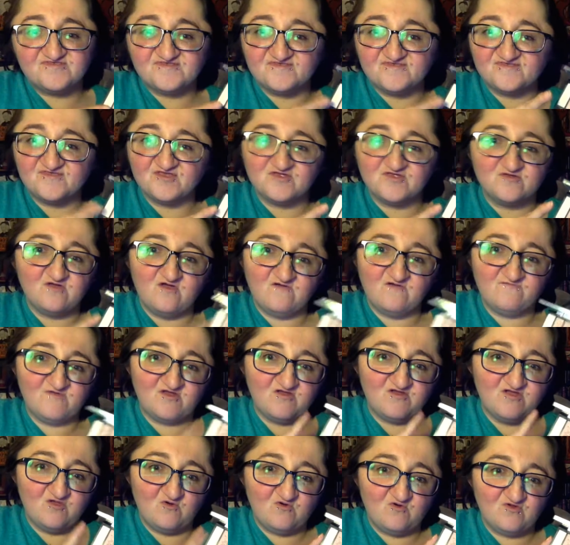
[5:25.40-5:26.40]
isn't a
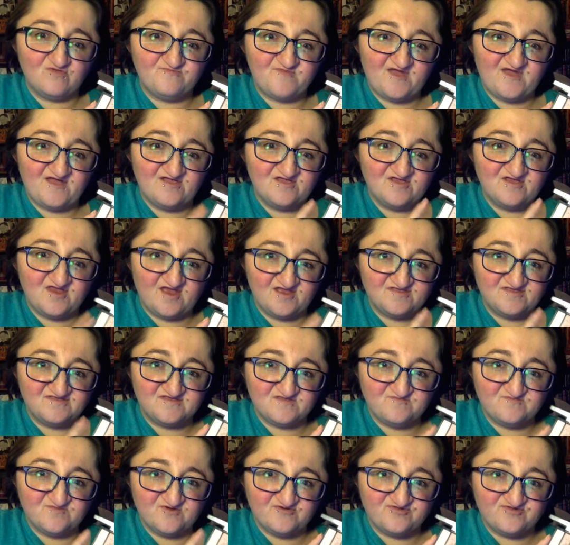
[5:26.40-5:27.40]
very old palette. I
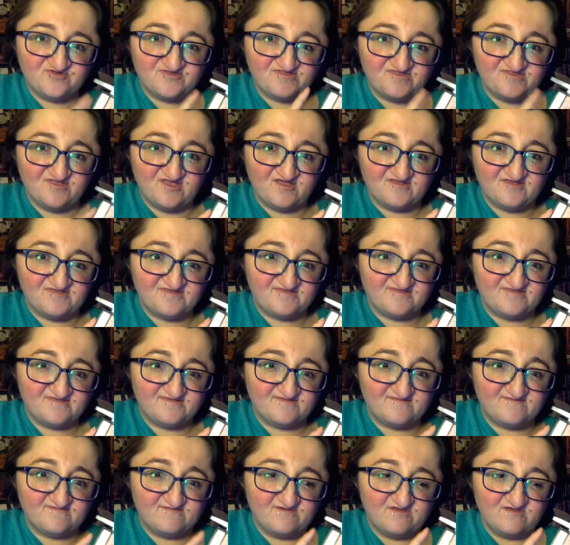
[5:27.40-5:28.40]
did purchase
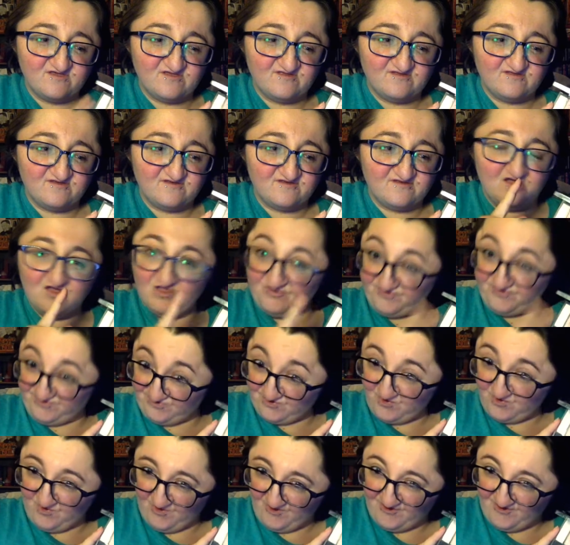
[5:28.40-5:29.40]
this in a
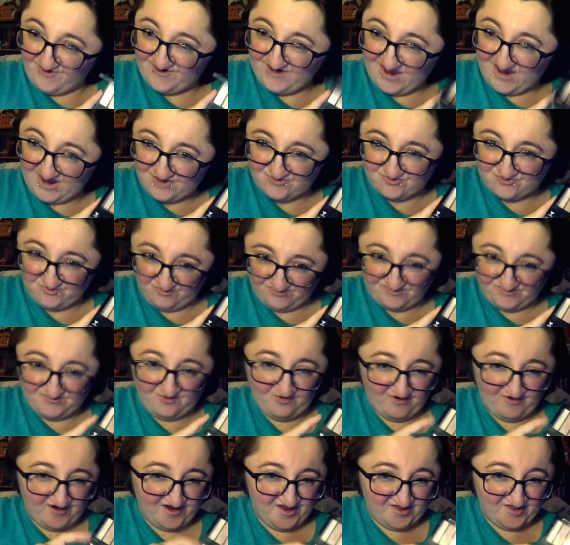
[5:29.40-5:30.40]
store, an actual
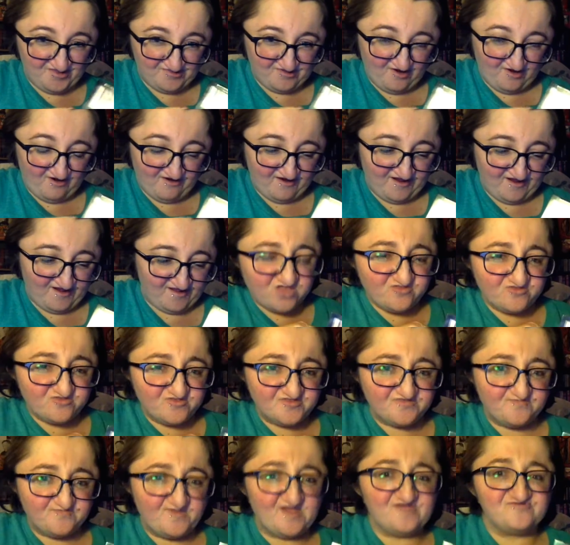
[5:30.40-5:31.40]
store in Target
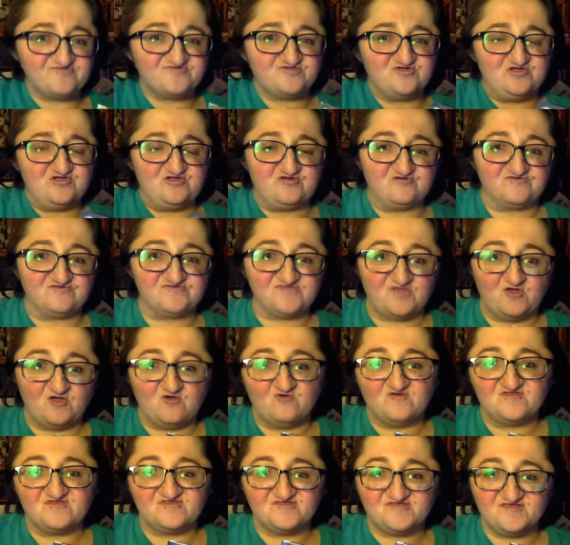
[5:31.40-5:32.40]
this past year, so
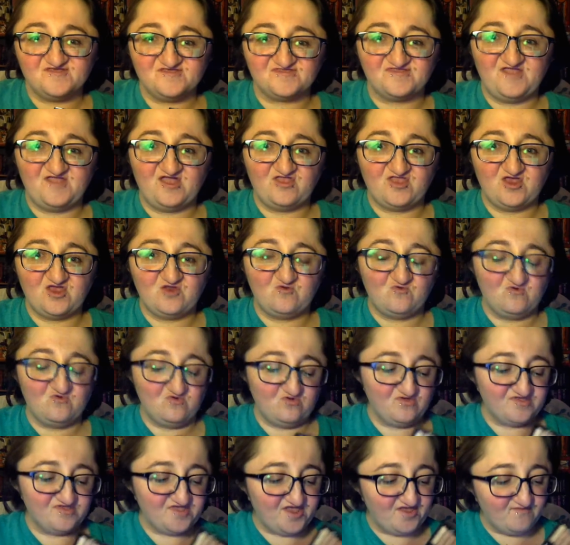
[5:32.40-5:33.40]
it's not that
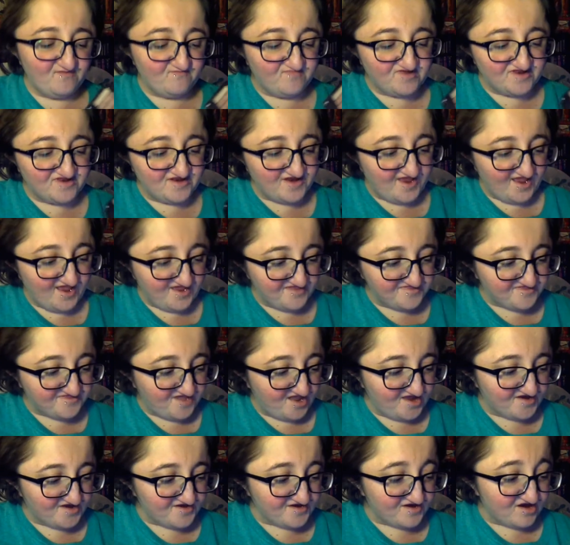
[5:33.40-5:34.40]
old, but it has
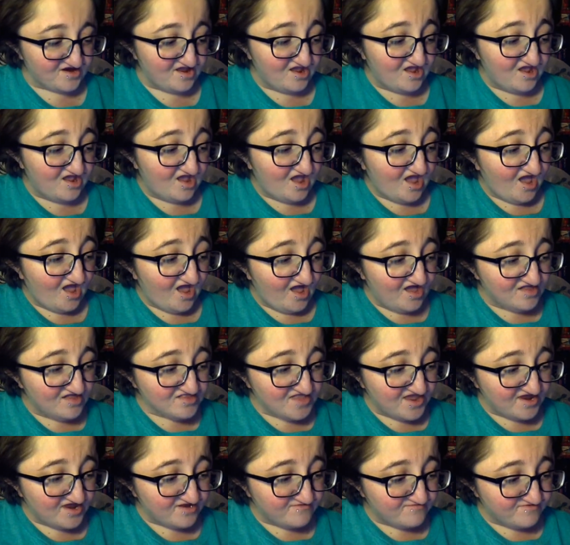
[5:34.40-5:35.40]
gotten a
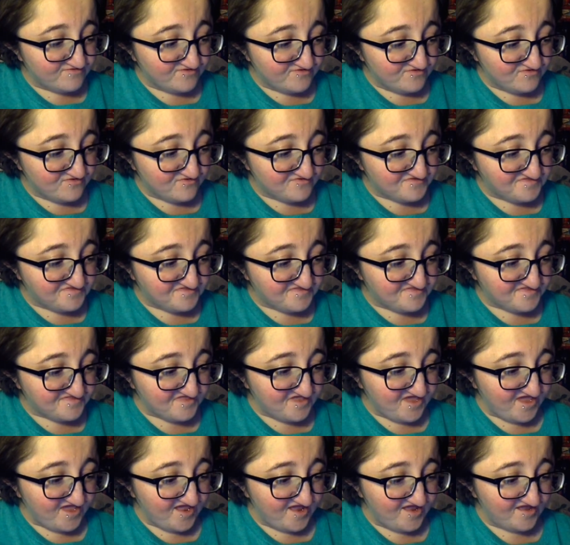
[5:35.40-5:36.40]
lot of use,
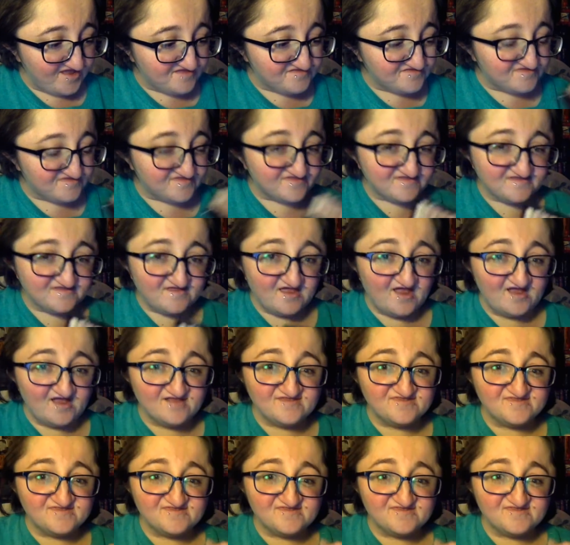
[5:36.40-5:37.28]
and I